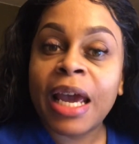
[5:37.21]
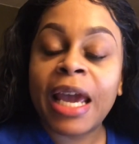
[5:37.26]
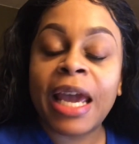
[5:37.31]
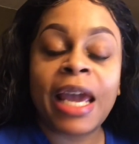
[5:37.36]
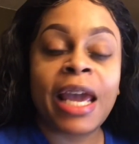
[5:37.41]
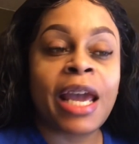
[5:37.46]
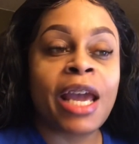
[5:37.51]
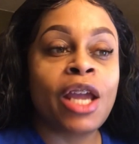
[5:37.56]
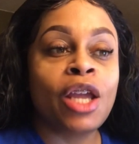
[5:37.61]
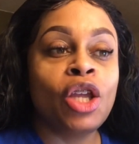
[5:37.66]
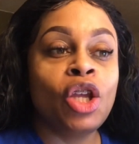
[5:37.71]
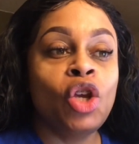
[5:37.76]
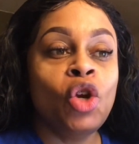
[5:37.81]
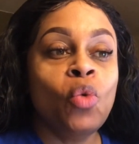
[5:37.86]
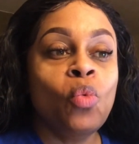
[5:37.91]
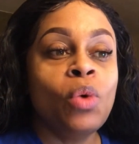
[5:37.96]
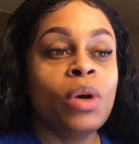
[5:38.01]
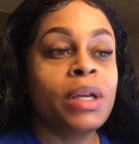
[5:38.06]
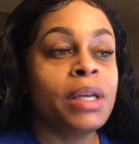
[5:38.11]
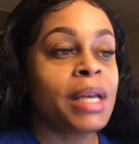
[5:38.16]
And you
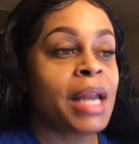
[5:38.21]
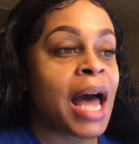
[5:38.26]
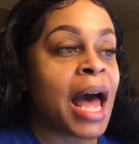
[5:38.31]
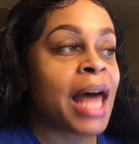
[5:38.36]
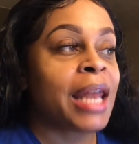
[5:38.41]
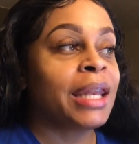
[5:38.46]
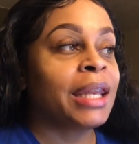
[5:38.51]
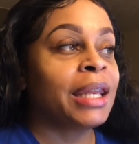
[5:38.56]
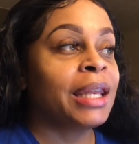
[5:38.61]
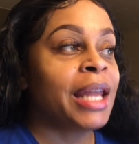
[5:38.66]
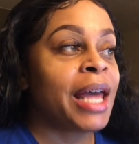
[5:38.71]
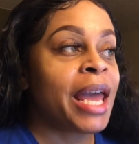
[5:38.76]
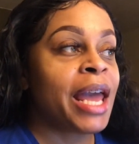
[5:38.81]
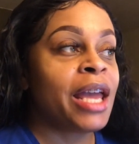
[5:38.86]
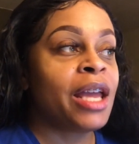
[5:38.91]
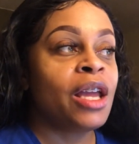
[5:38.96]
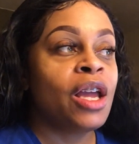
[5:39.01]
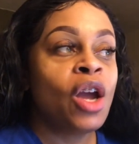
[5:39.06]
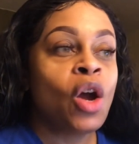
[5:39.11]
would not let